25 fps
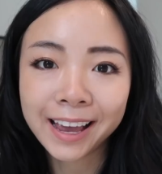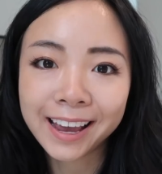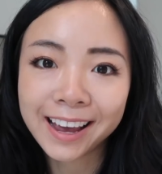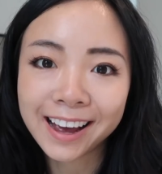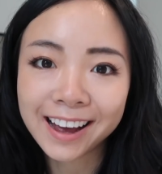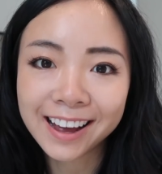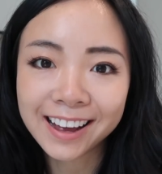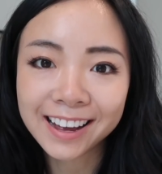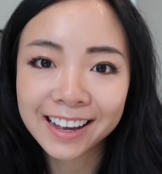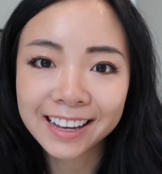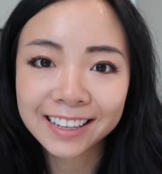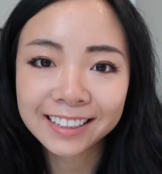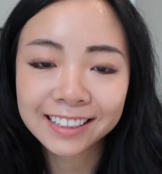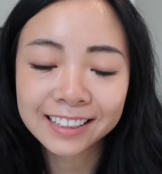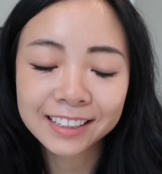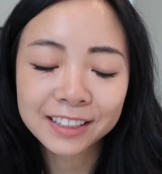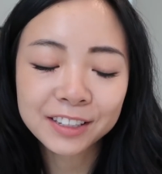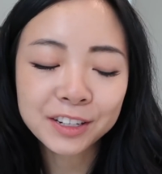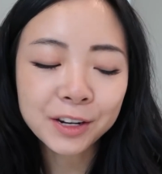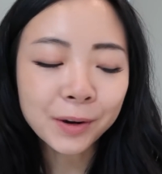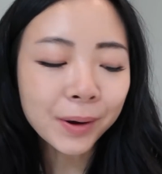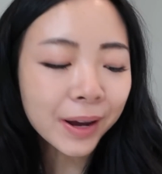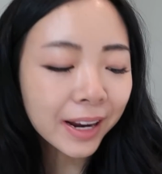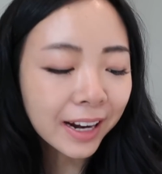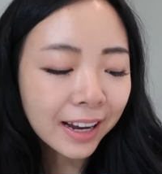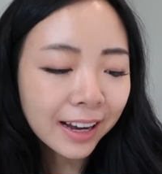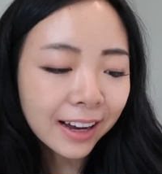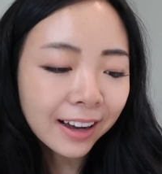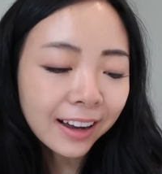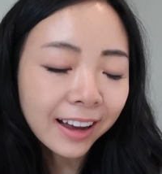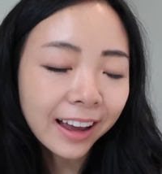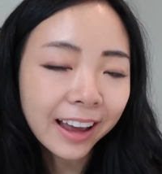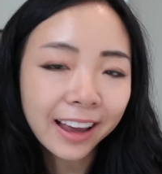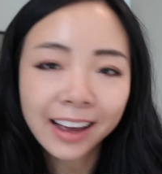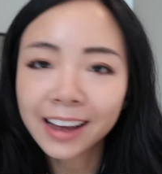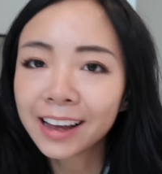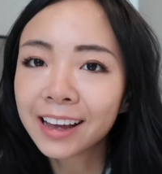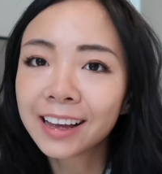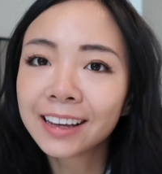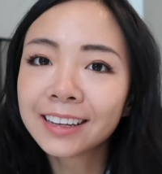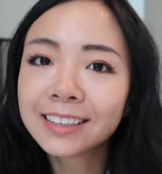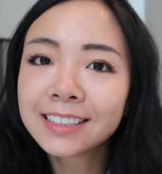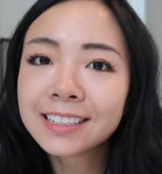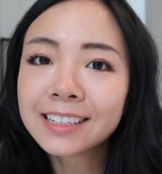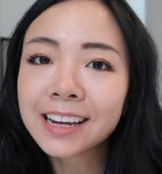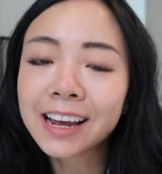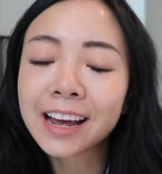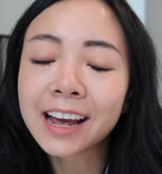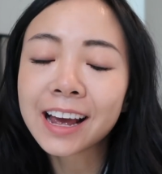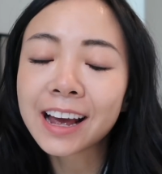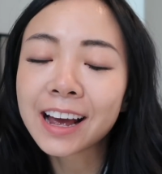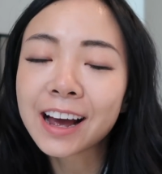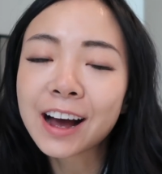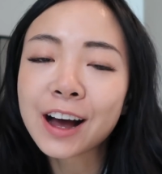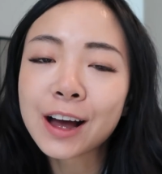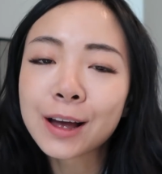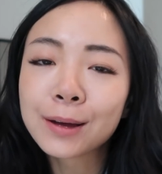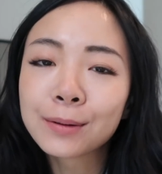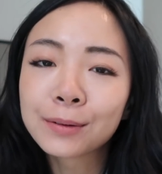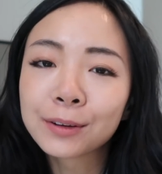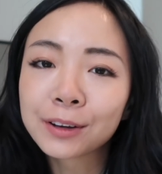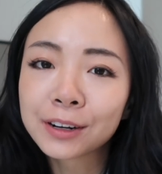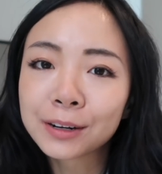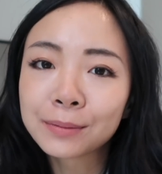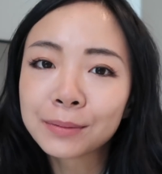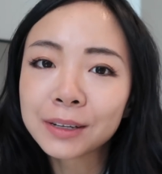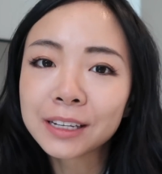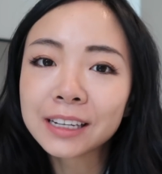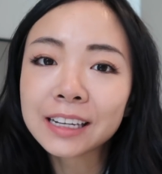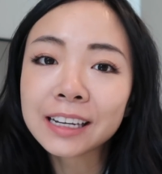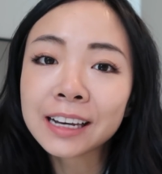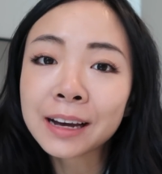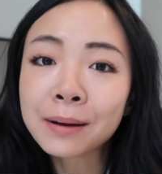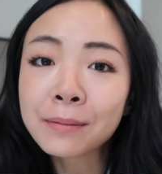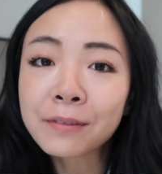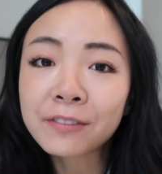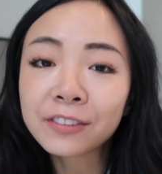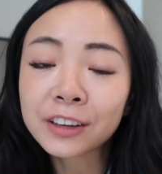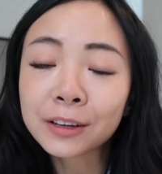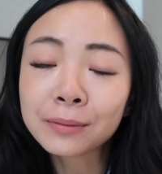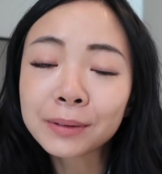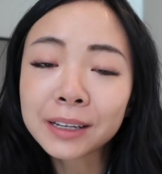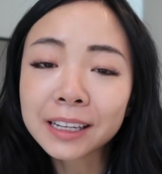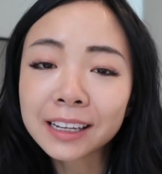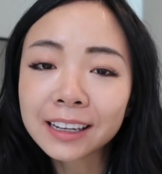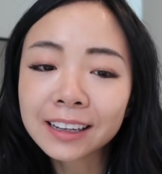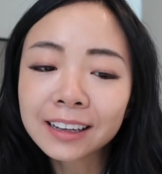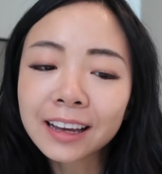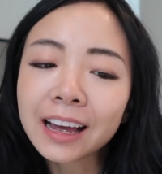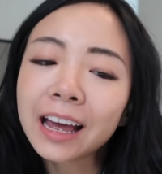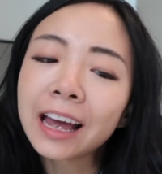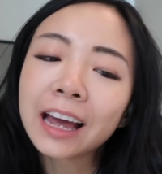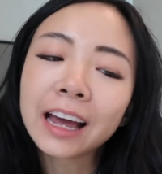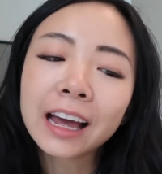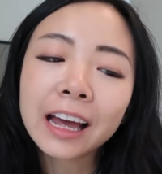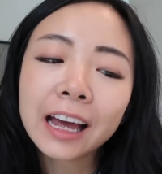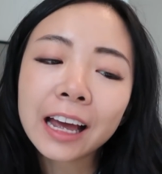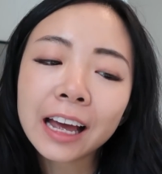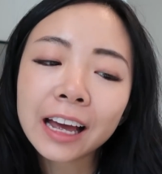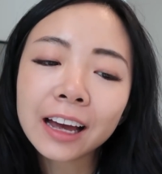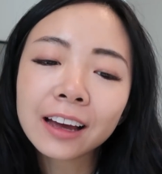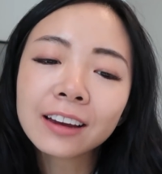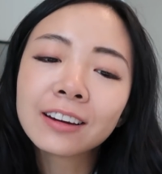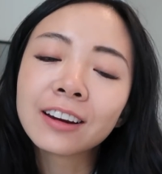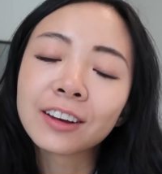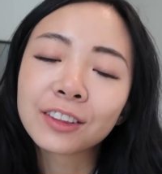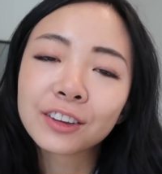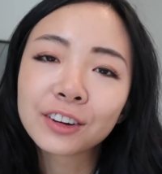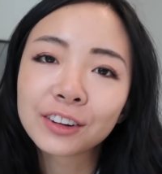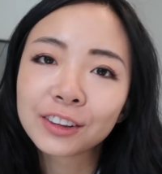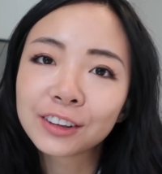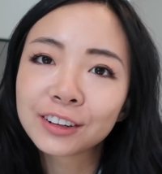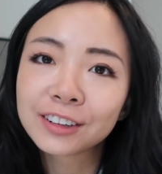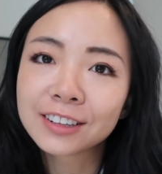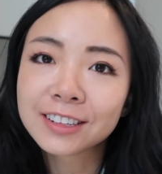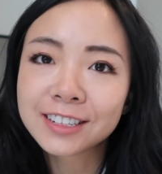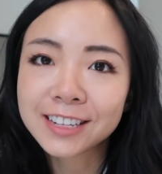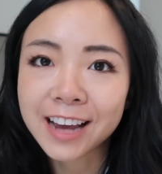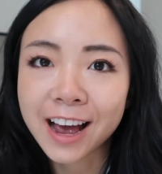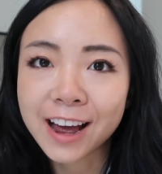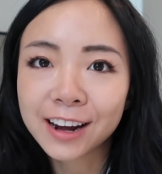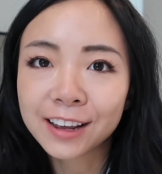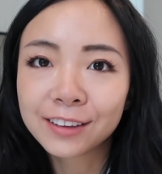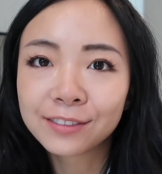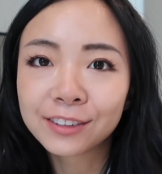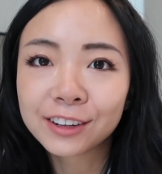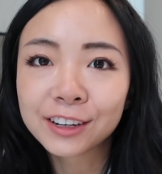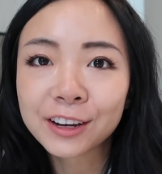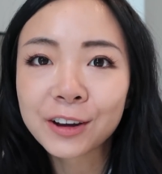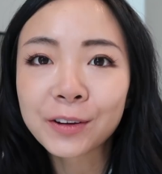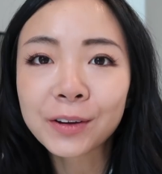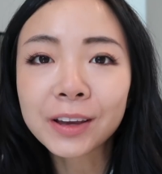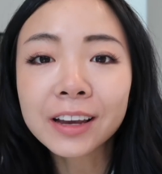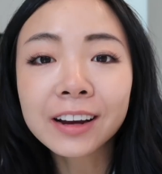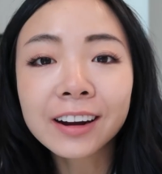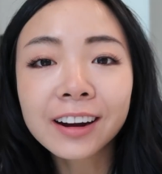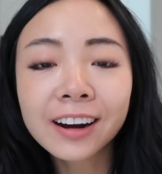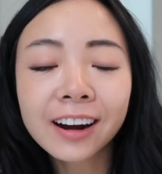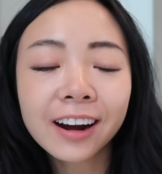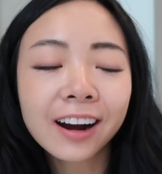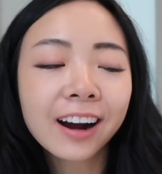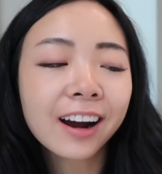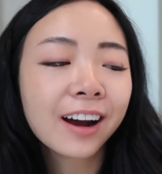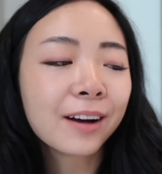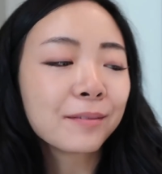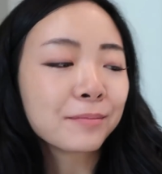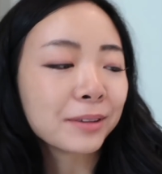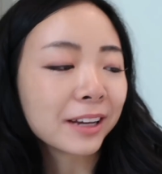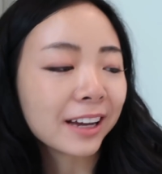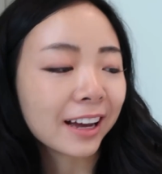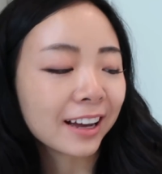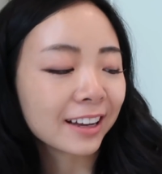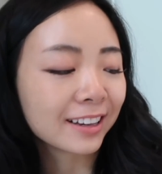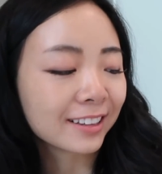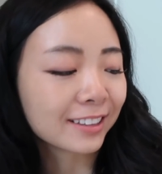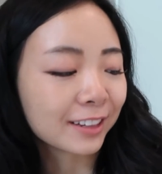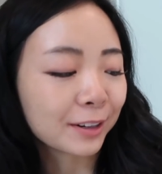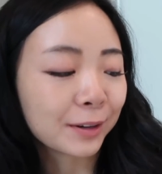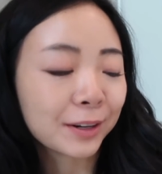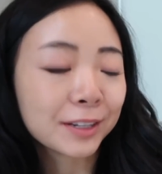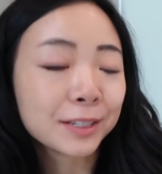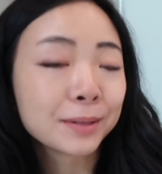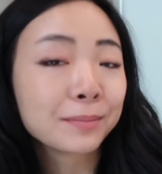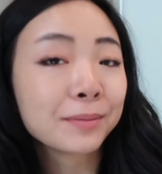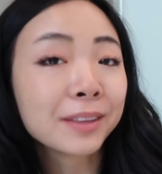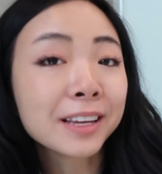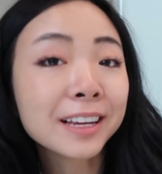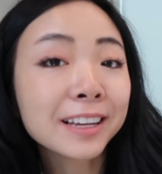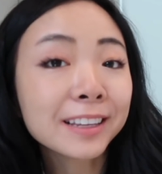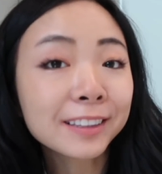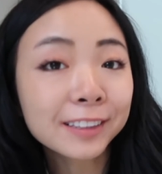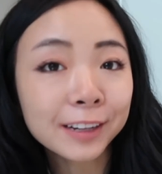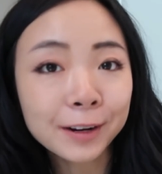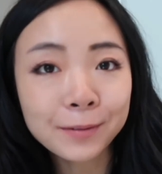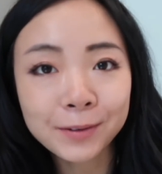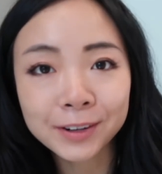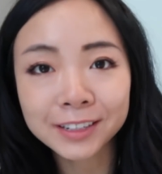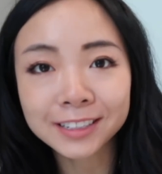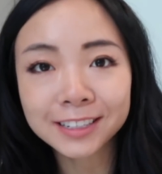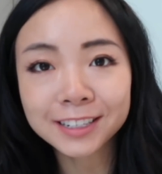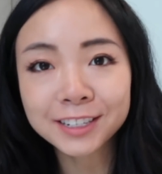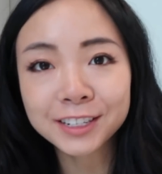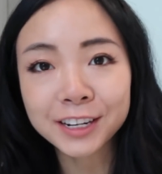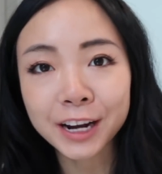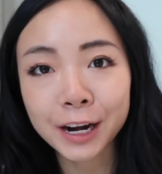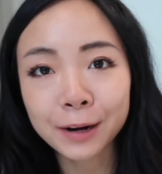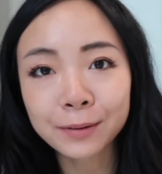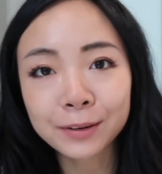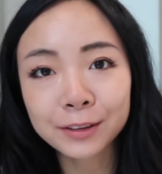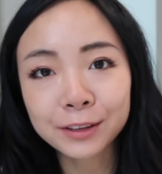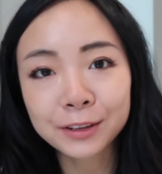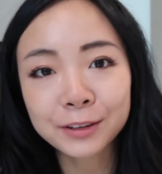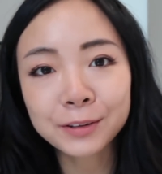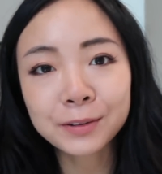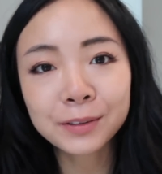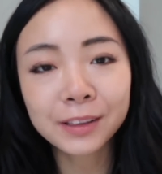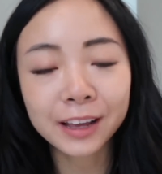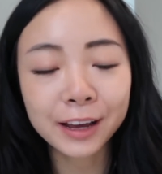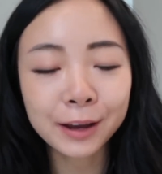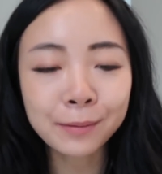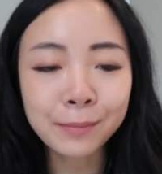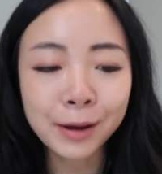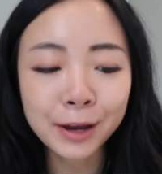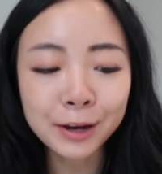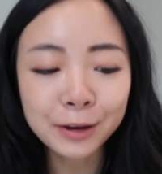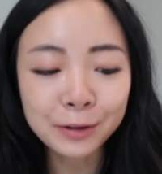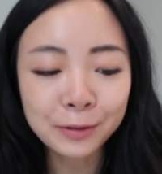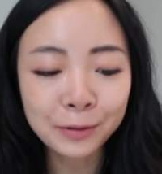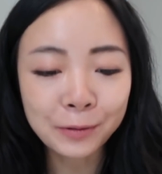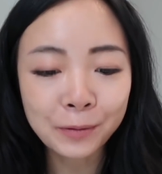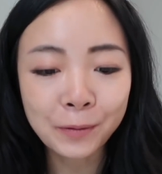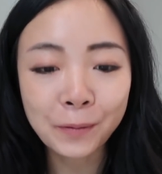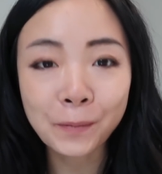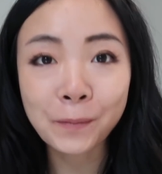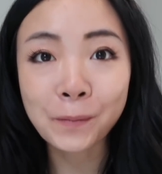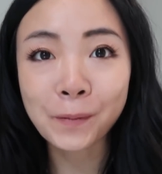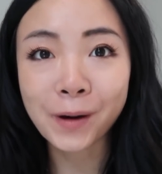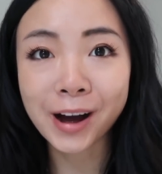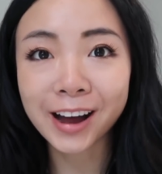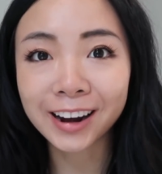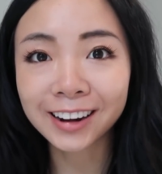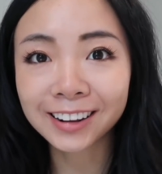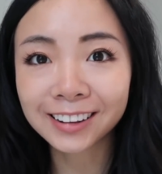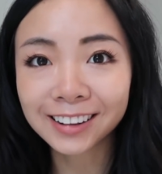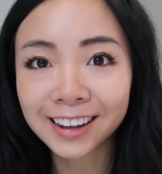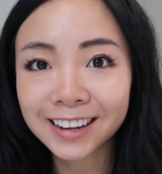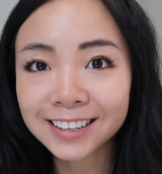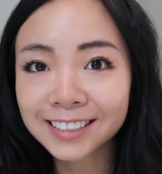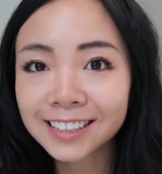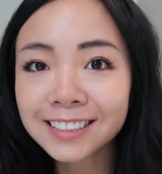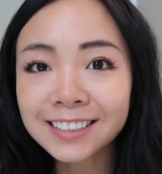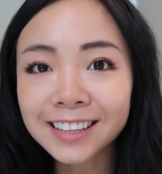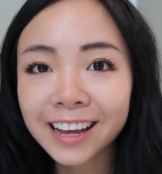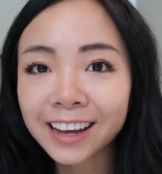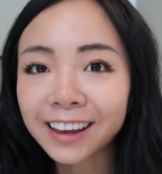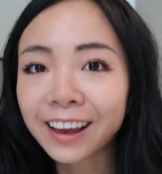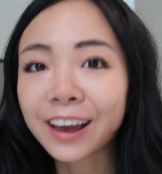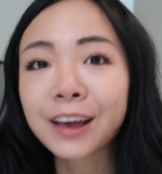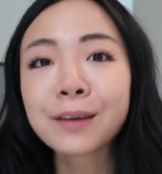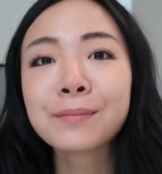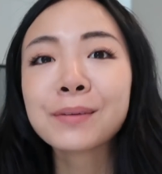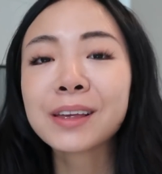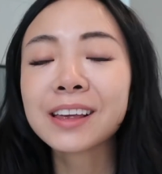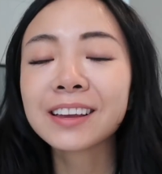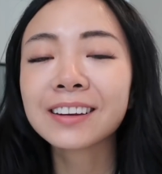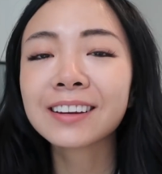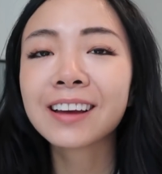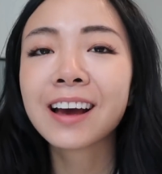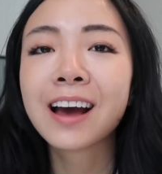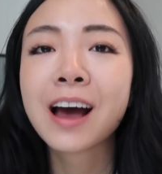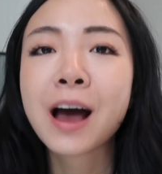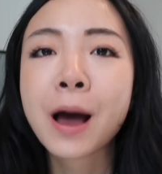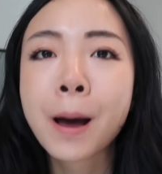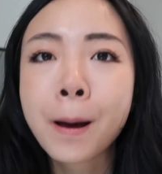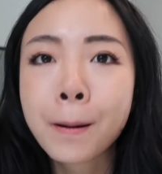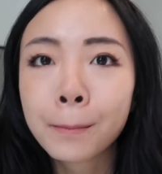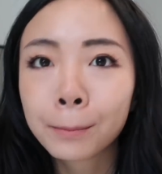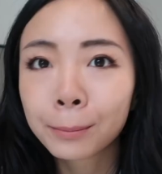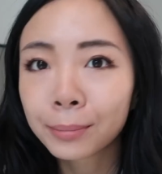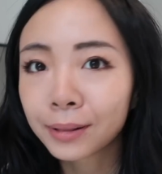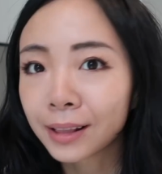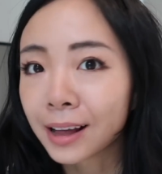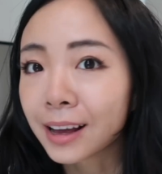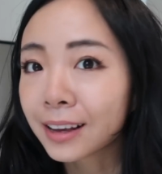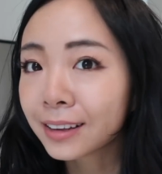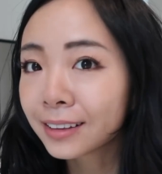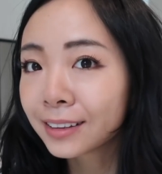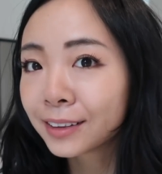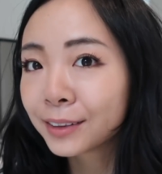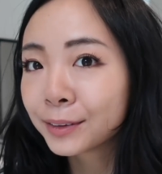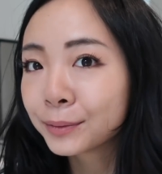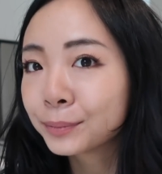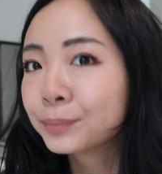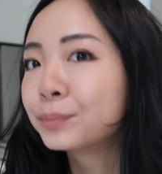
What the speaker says: Hey guys, it's Joanna, and today I'm going to be filming another little chatty video here because there were some things that I wanted to share with you, like my new wine glasses that came in. Plus,